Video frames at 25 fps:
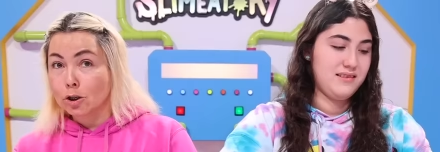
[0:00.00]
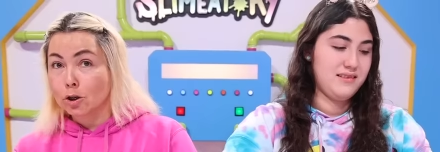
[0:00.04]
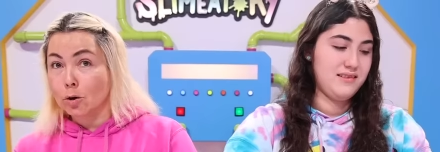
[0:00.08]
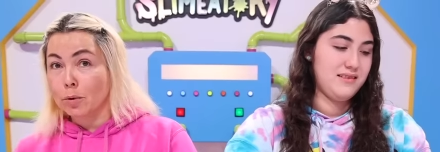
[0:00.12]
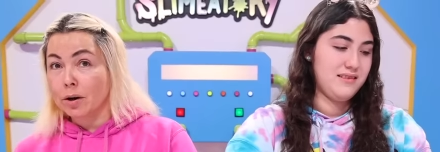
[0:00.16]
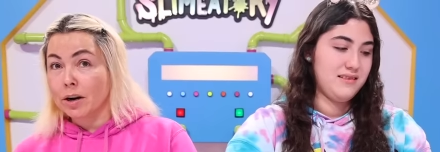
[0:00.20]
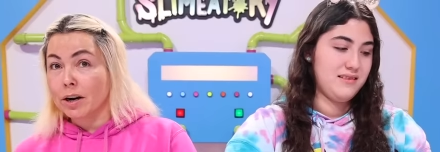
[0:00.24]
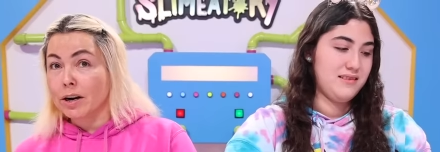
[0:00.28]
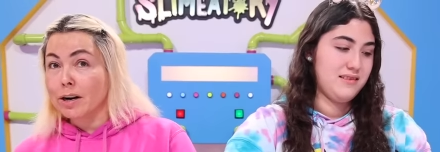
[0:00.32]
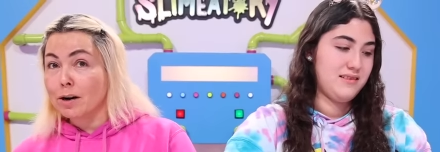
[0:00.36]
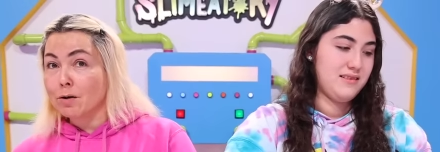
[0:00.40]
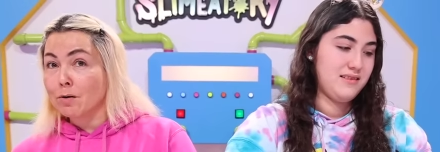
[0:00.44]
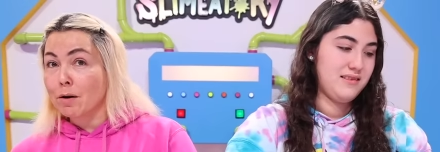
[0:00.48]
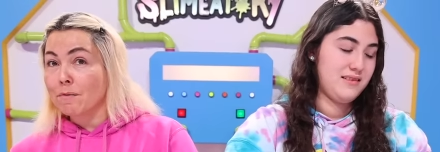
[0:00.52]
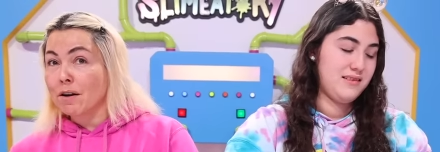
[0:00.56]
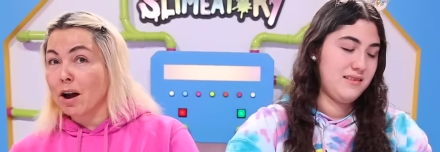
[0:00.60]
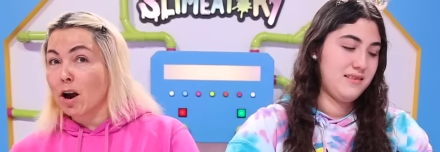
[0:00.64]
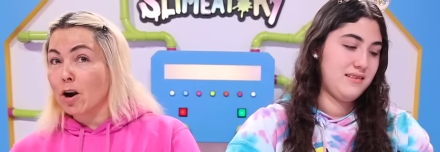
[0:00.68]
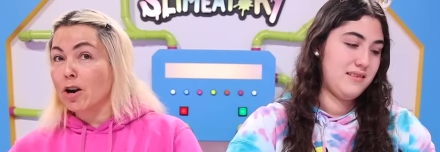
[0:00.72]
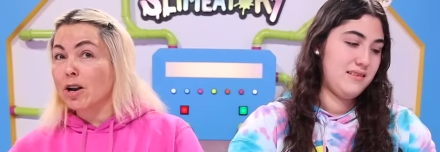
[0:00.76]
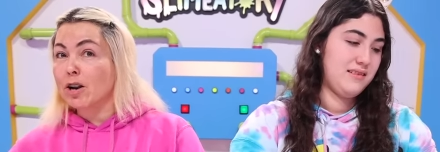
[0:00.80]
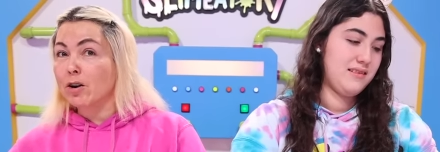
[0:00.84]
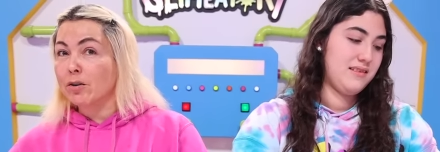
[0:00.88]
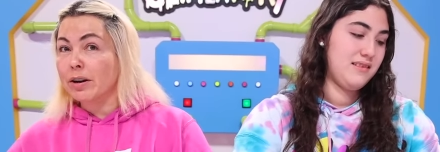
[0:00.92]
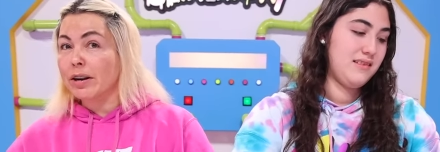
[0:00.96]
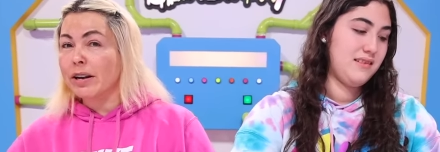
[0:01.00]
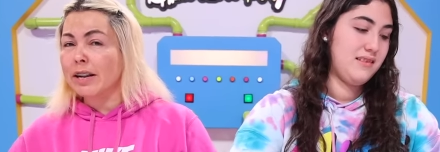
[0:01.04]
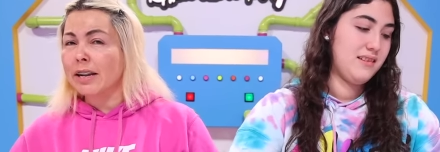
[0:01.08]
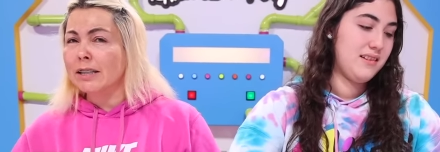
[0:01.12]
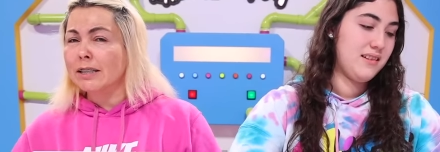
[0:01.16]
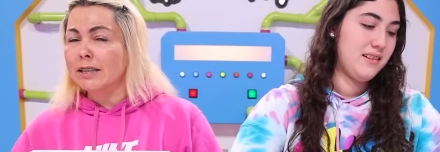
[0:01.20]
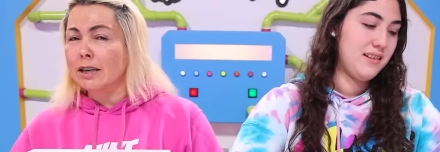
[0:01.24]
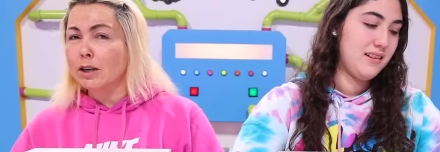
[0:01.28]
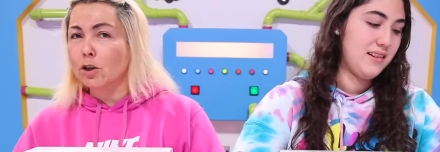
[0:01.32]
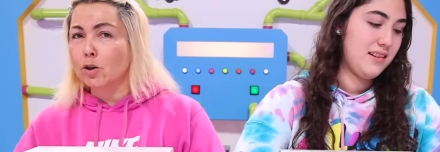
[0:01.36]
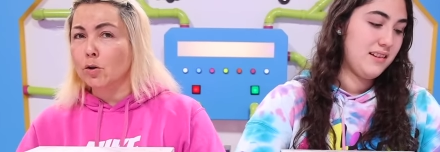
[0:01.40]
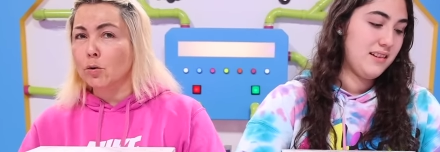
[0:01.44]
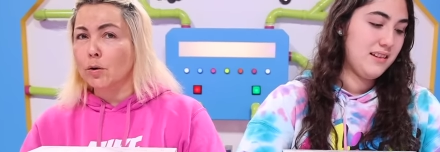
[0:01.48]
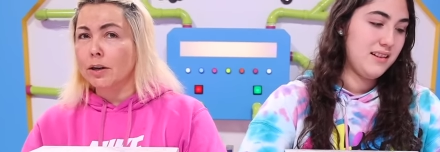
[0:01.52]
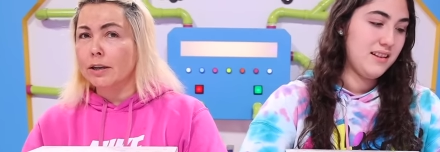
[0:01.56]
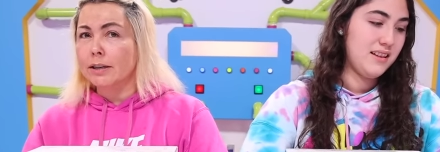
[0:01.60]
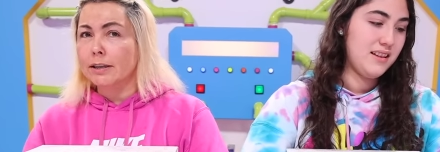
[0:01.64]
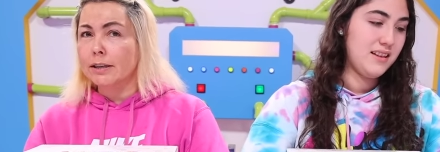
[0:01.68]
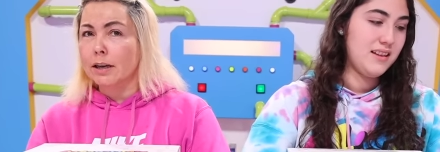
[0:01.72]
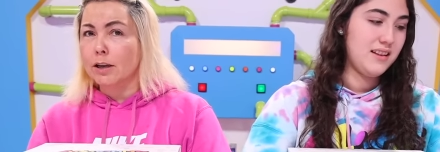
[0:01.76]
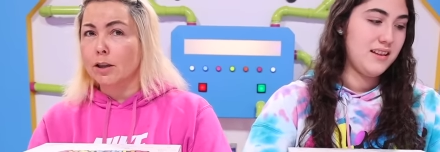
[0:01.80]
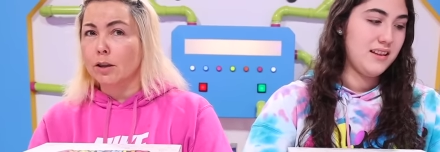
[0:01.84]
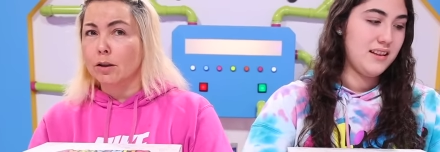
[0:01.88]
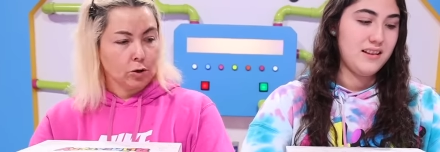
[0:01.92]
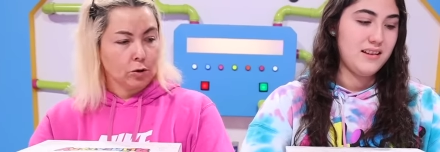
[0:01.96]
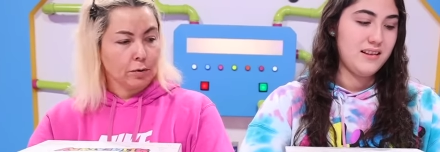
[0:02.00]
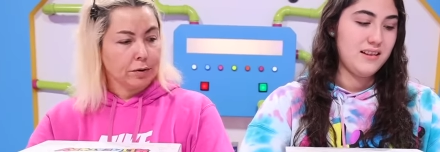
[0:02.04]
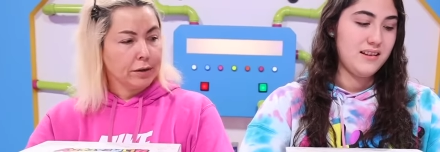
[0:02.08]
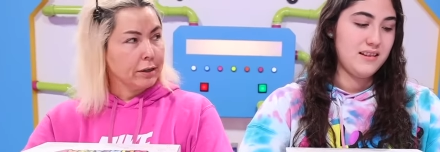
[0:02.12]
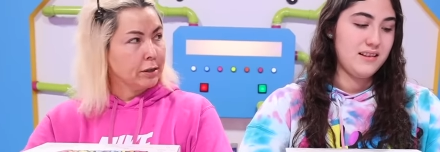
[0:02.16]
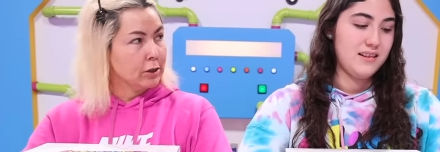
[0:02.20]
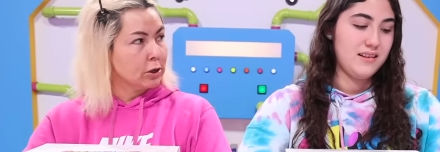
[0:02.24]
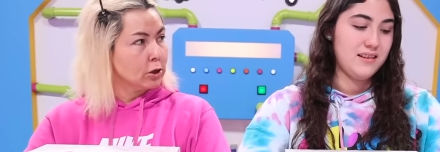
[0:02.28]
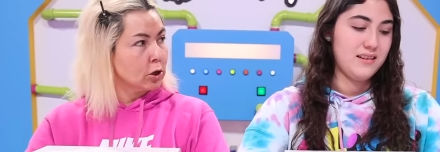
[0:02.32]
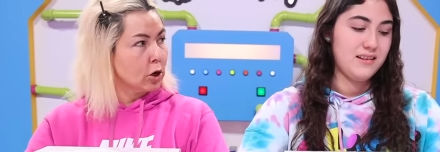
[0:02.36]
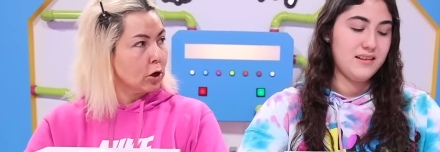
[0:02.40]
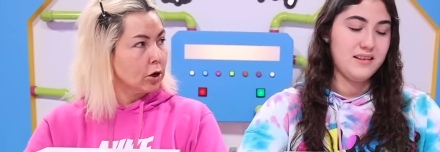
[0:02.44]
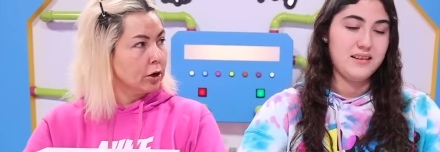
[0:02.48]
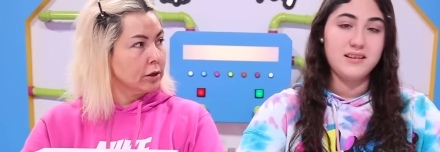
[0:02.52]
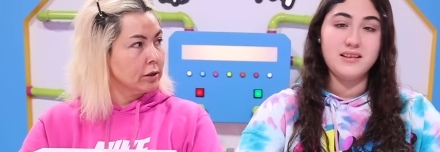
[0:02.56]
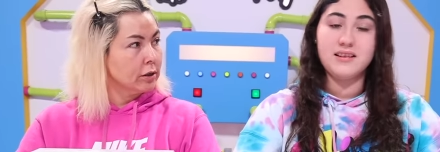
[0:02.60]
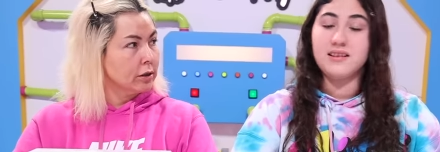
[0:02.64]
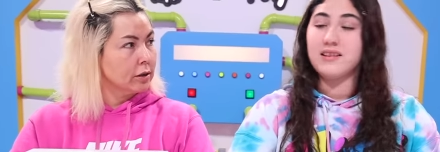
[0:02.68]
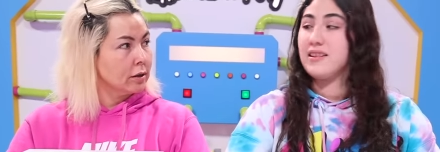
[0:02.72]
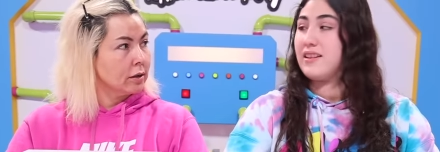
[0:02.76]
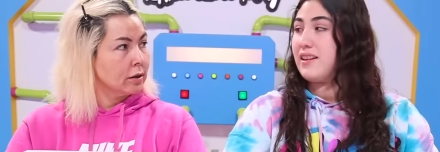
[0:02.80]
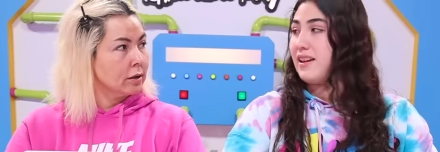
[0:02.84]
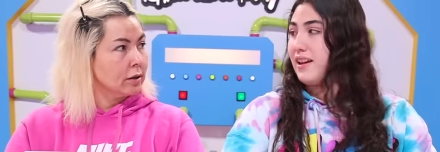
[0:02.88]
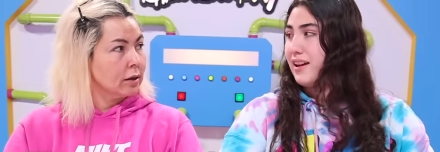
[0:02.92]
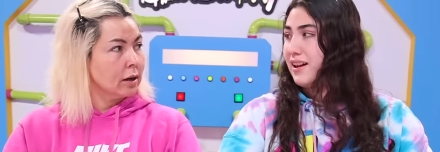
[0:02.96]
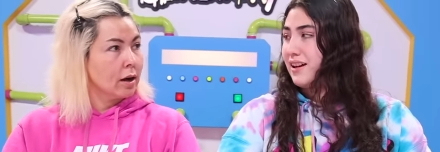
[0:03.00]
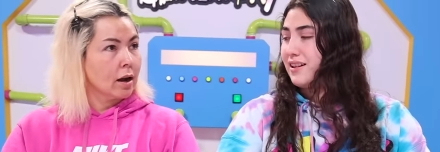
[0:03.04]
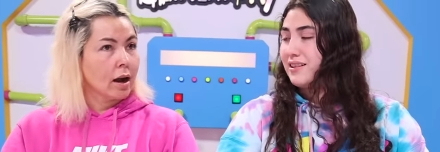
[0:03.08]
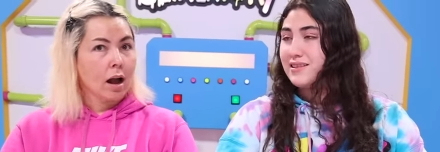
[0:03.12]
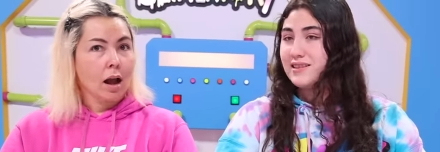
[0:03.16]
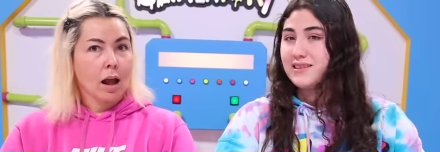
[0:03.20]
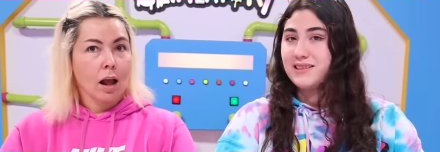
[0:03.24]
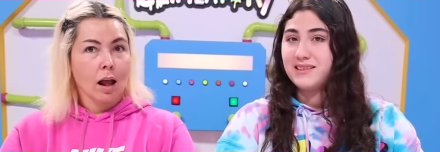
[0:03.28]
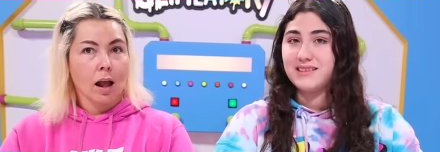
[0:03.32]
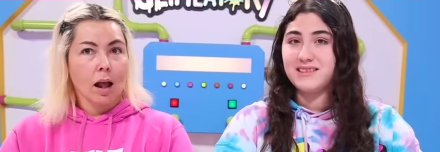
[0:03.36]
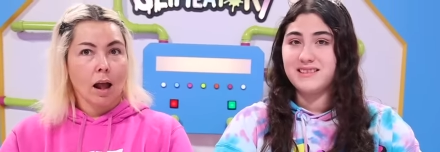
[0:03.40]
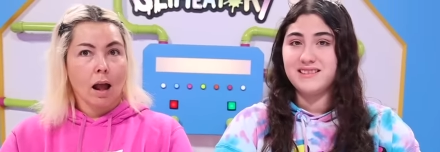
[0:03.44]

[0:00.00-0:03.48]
Speaker 1: So we're gonna grab our ingredients and do it inside. Should we start? Yes.